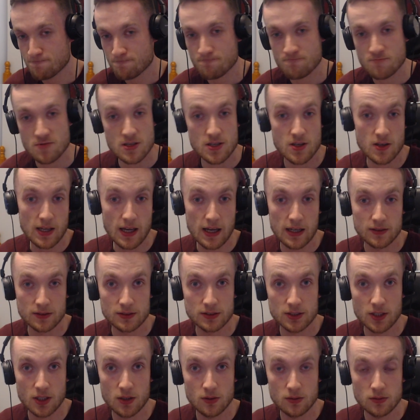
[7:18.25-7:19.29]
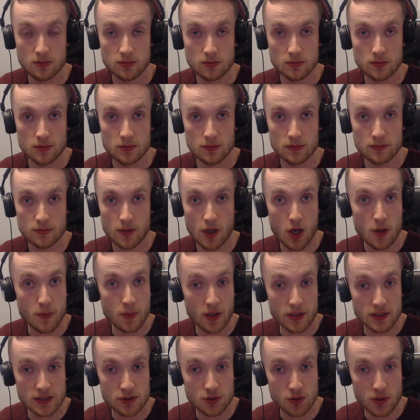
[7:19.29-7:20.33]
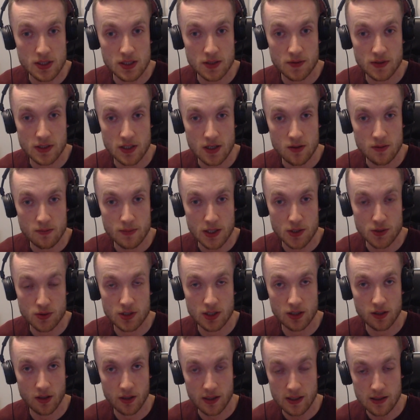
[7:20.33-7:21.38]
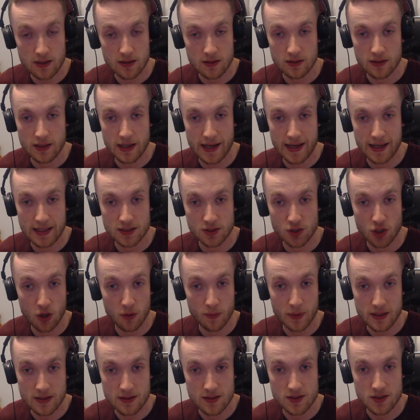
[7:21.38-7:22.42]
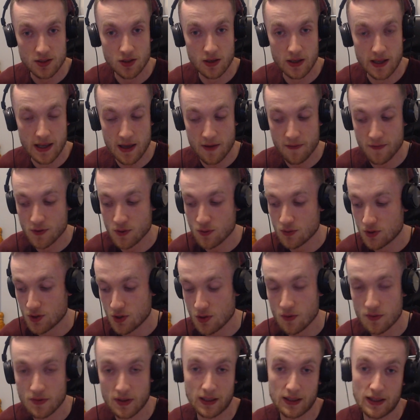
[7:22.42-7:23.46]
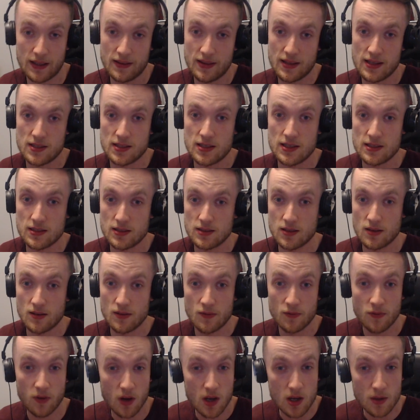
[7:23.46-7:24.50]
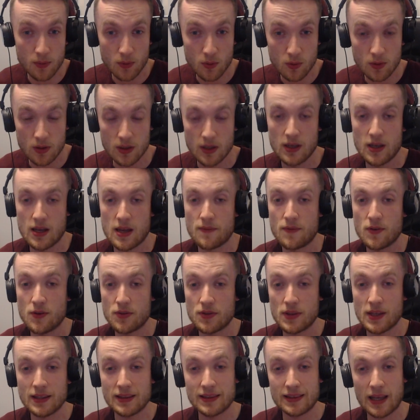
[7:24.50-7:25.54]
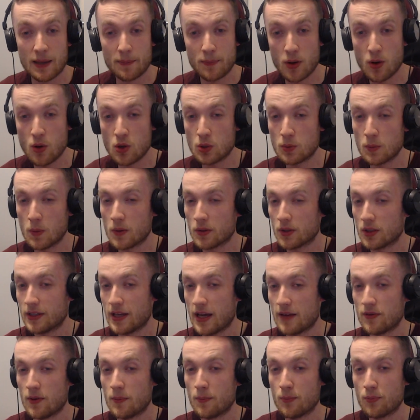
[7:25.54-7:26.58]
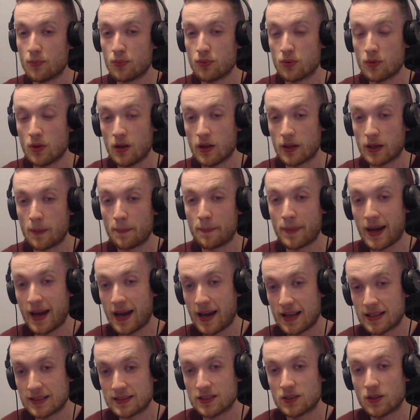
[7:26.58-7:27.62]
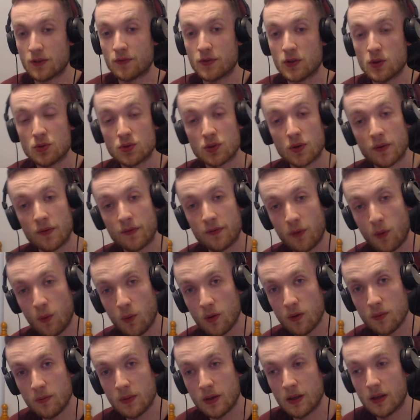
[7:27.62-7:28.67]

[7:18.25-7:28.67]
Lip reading: So yeah, so I hope you guys enjoyed this video. Make sure to like and comment if you do think that this is viable, if you think that Pokemon are going to have a past and a future form.